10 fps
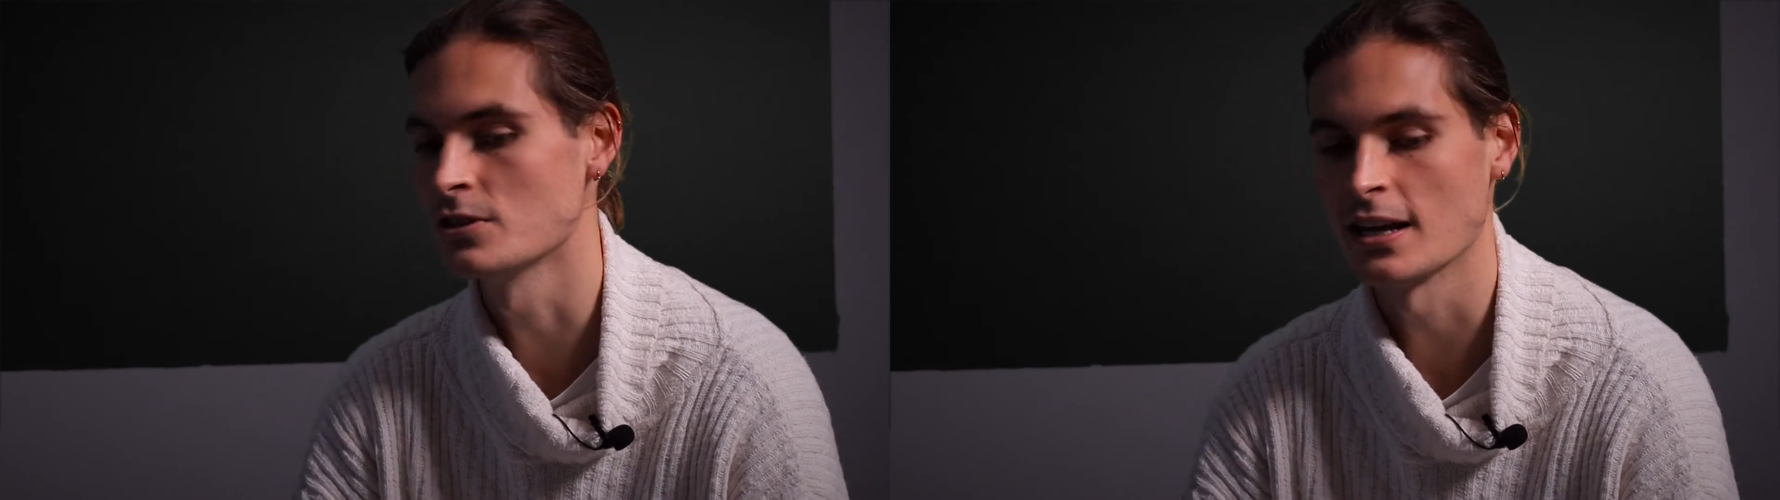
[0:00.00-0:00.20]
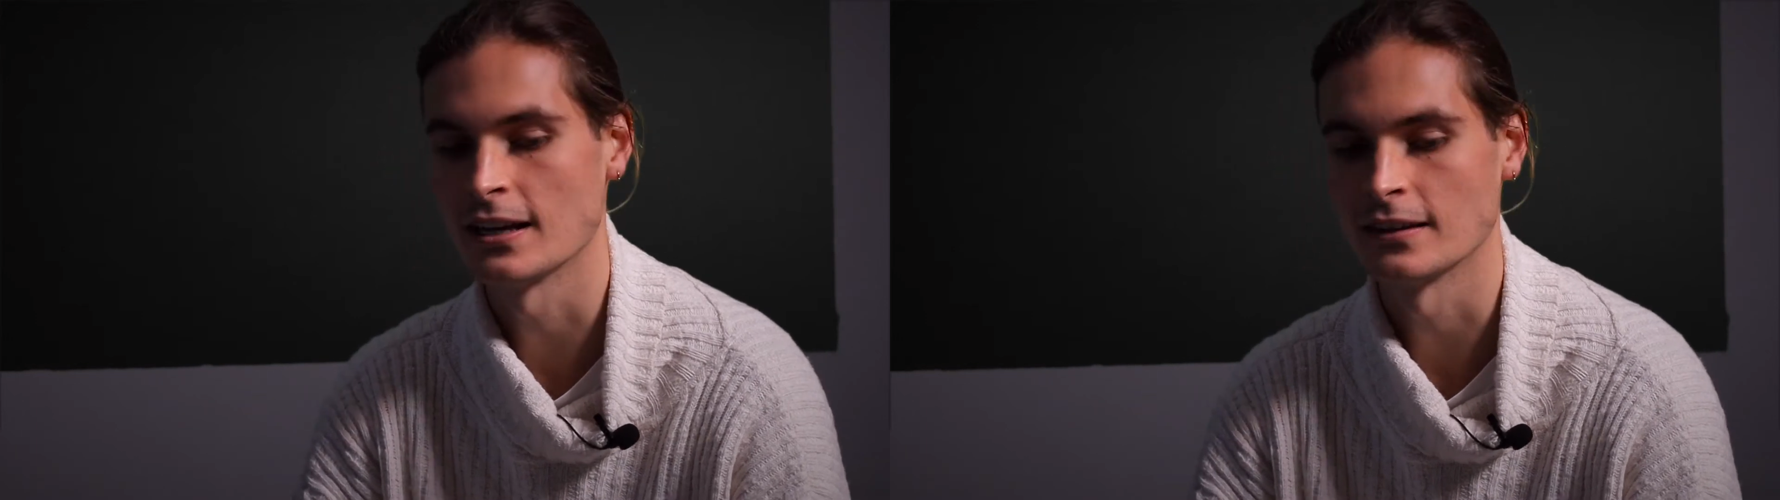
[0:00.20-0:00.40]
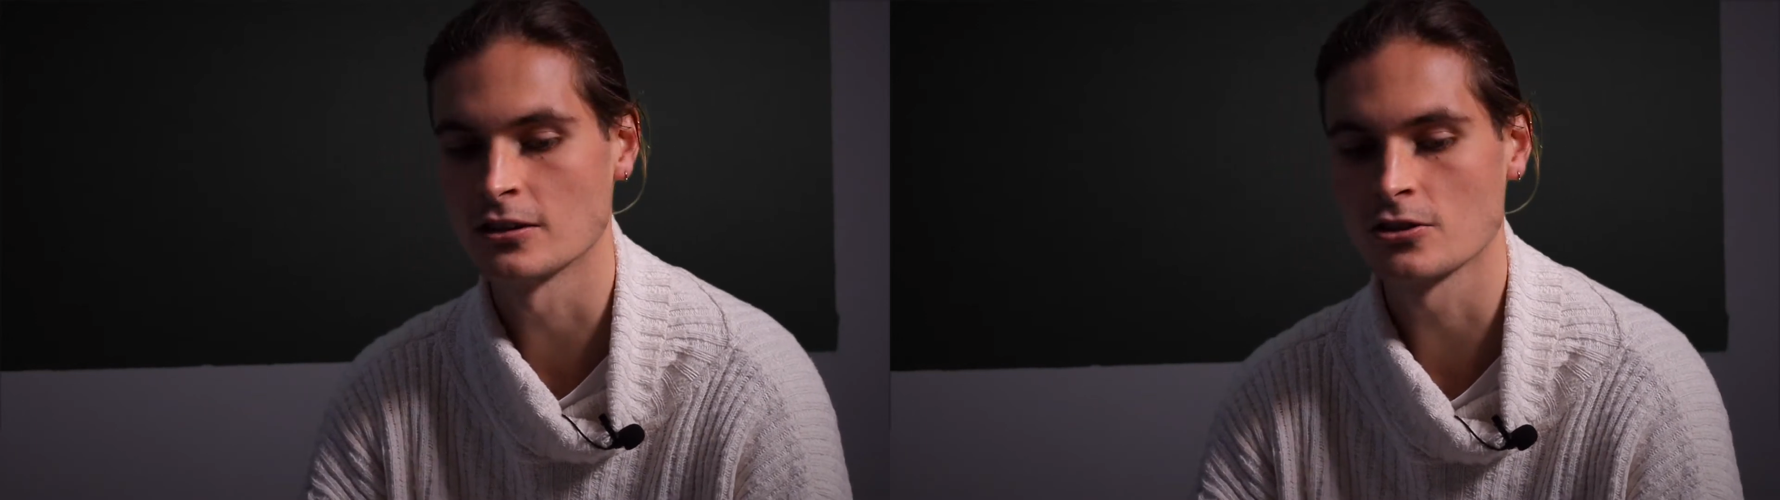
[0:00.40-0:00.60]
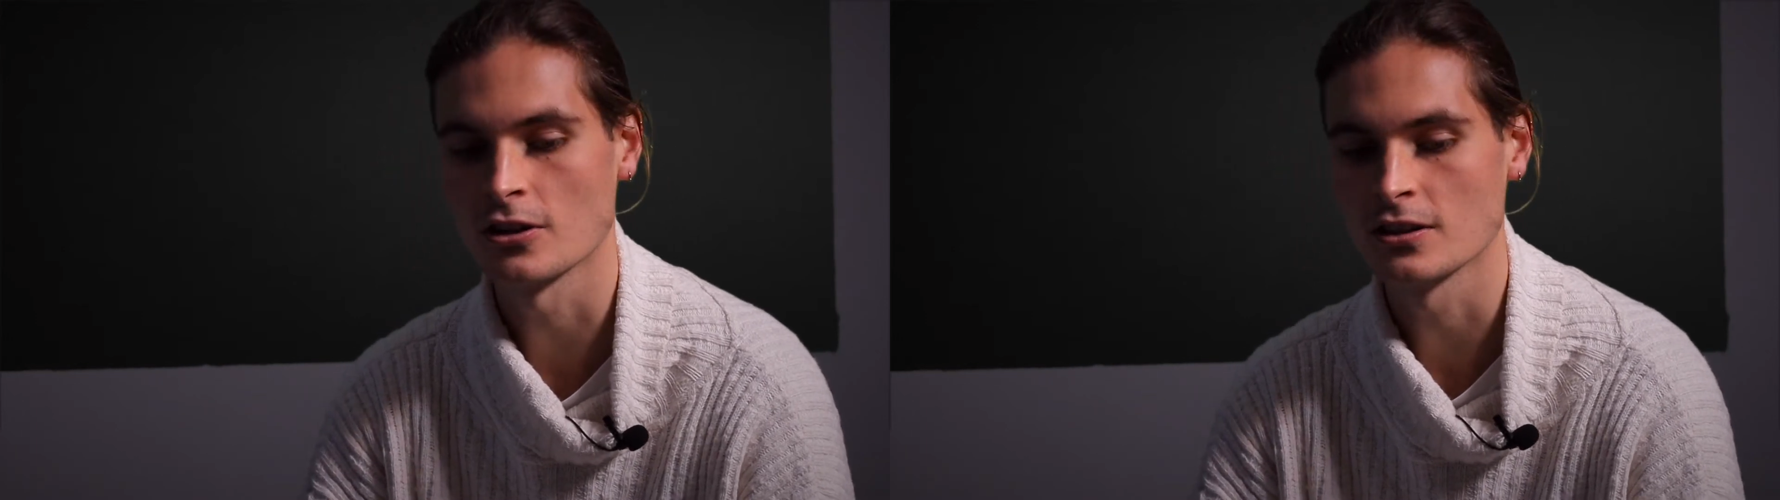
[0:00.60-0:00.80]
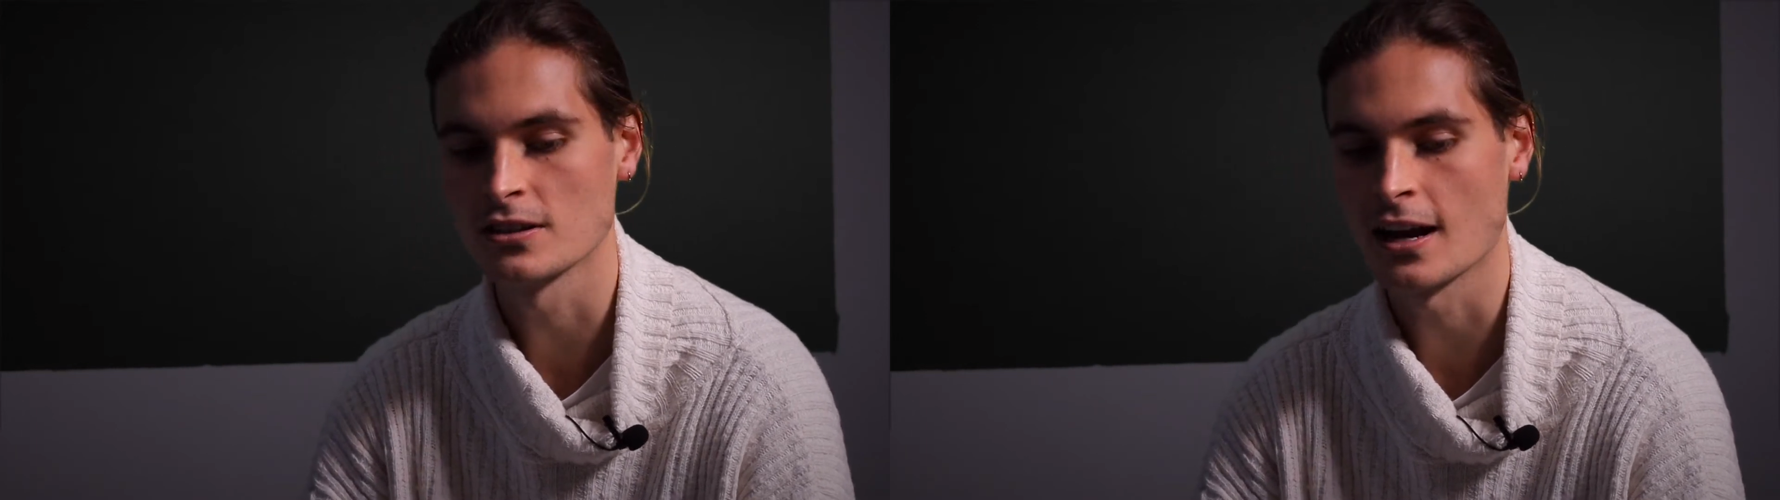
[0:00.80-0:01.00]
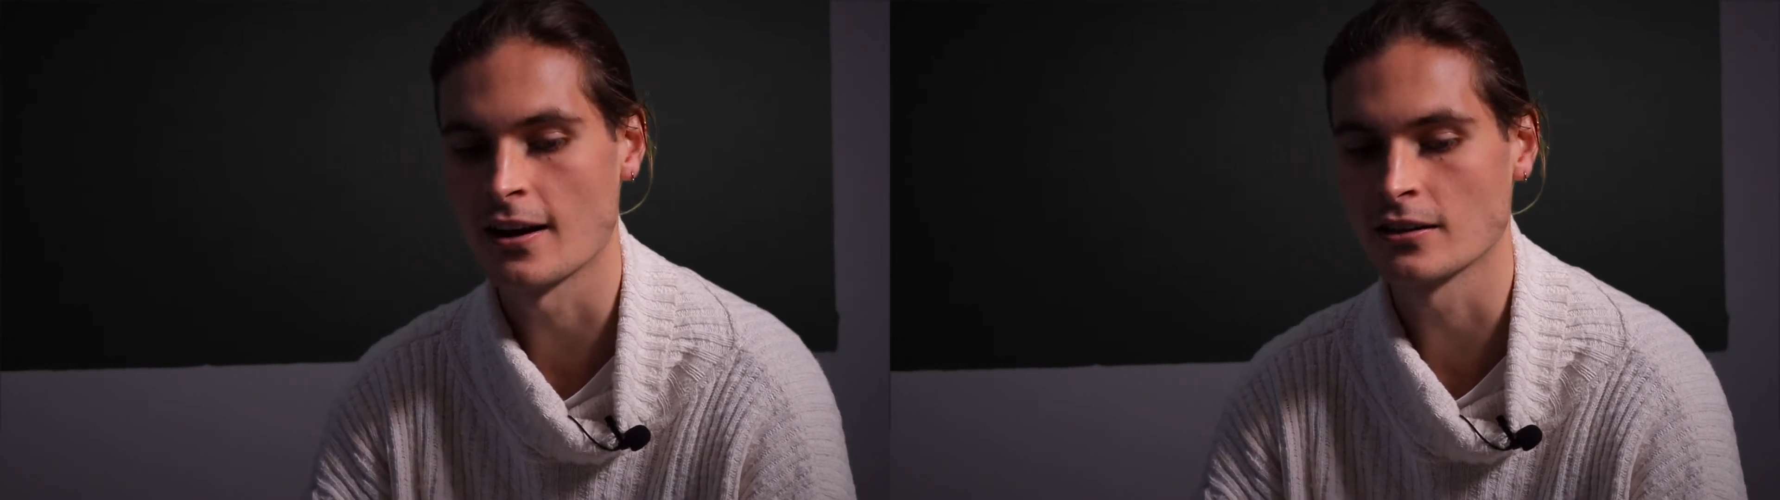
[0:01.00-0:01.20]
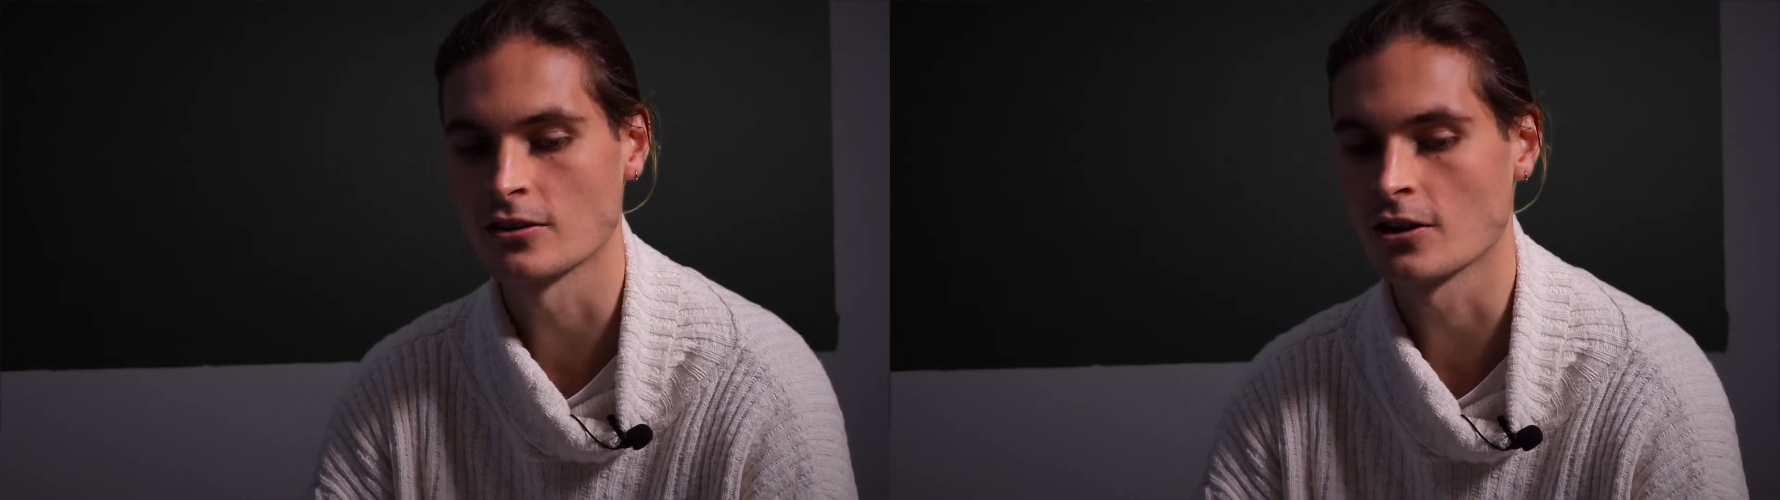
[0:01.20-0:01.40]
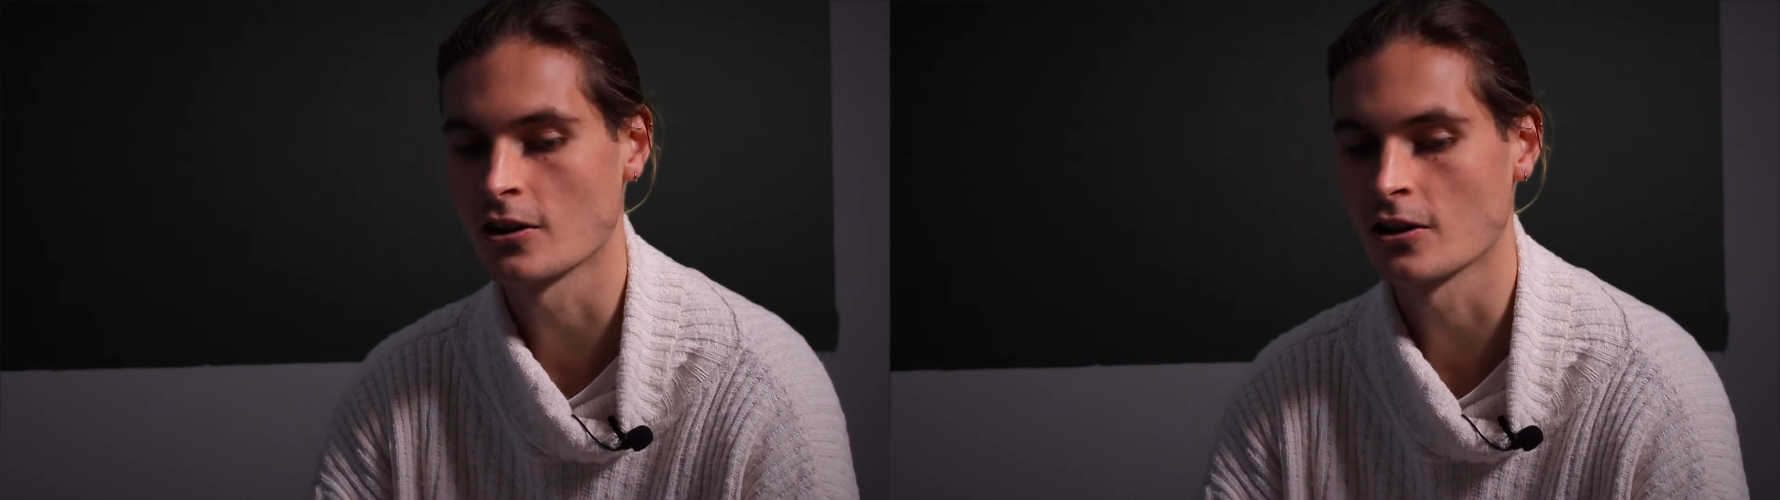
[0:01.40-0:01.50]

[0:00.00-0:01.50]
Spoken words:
saying that the